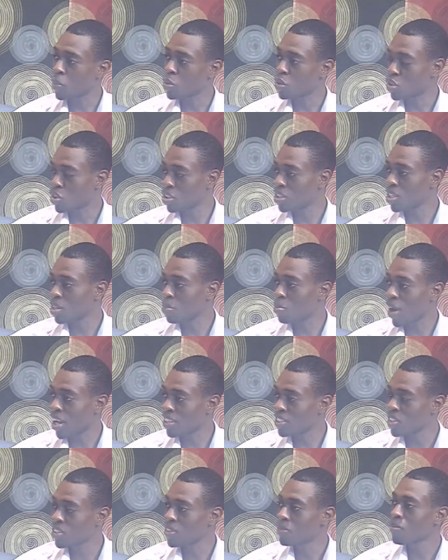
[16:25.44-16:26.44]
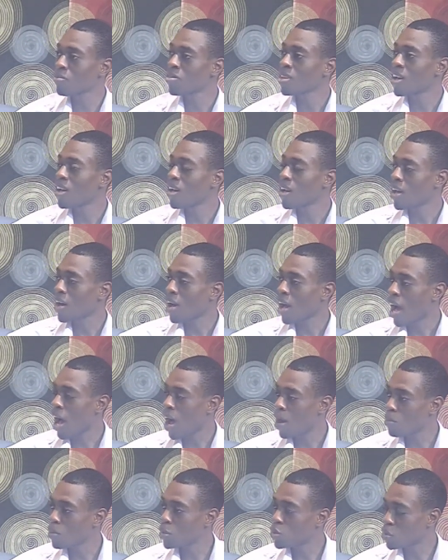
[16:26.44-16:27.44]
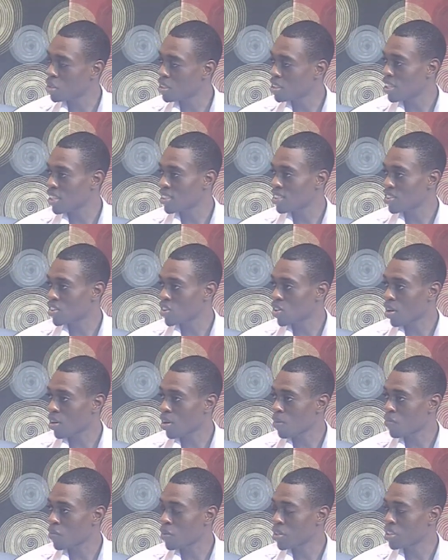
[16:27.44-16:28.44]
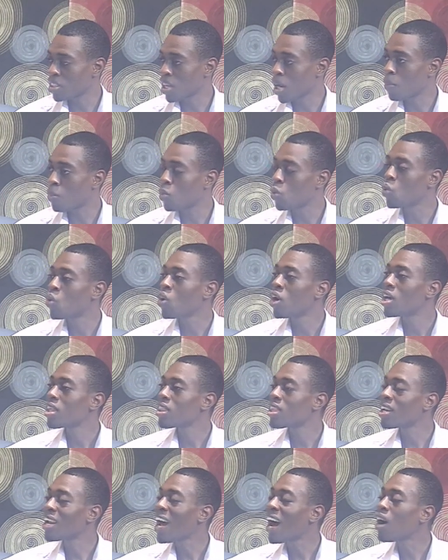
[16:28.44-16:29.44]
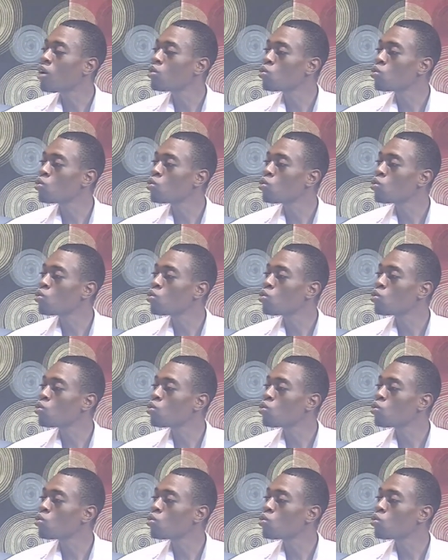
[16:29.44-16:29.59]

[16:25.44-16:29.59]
You just said passion how much would it take to start up, for example? Then how